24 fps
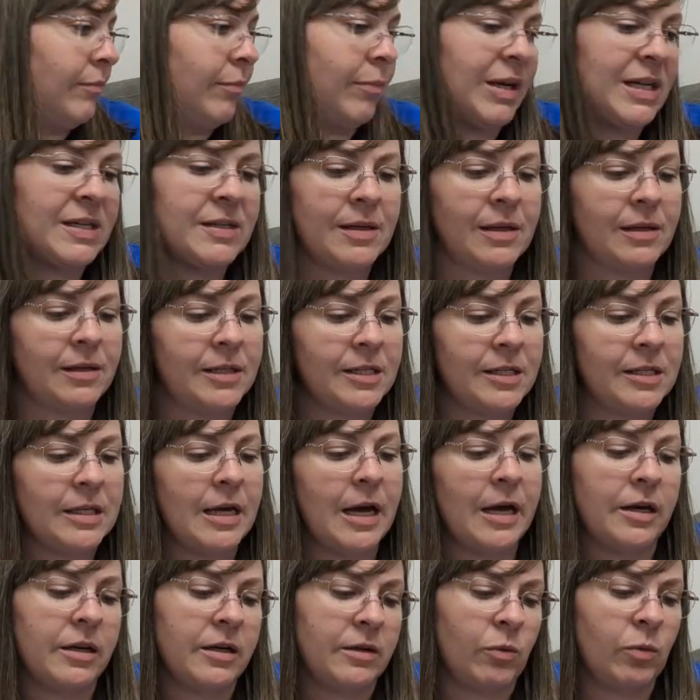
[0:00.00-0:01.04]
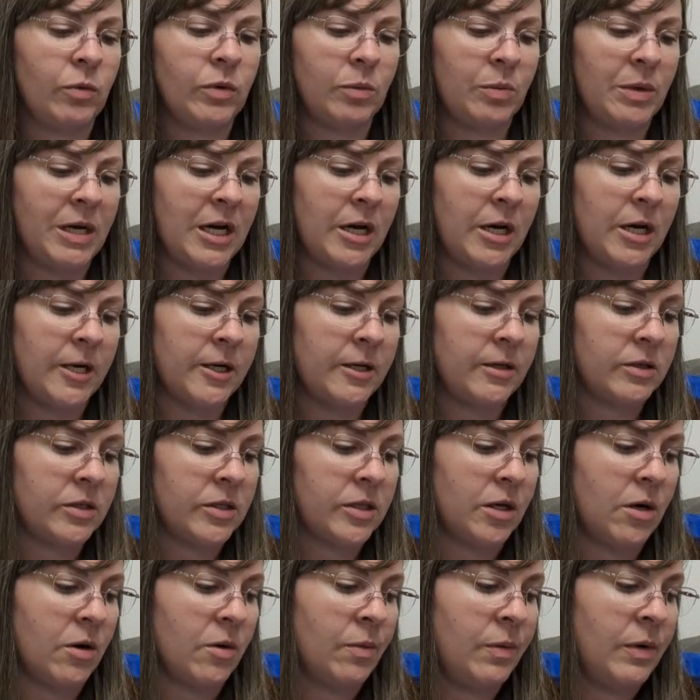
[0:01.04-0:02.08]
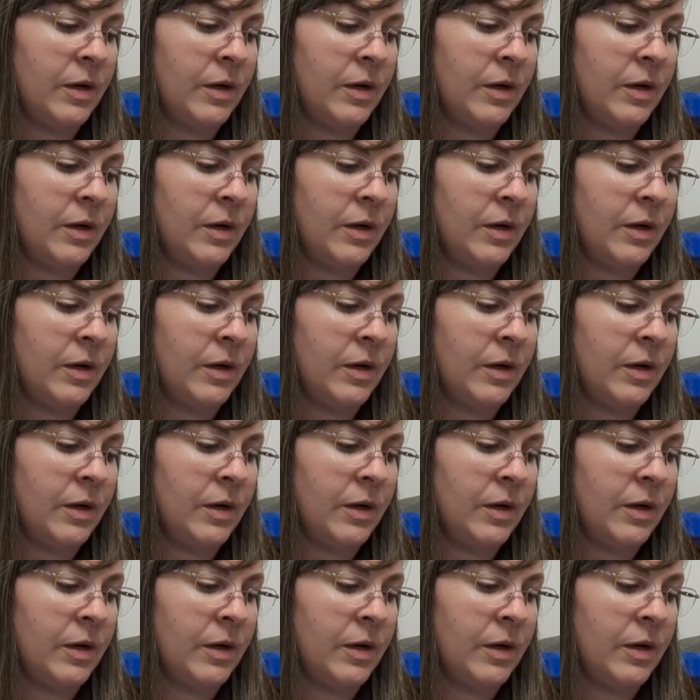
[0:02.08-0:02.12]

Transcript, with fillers: basically said it will be in it. So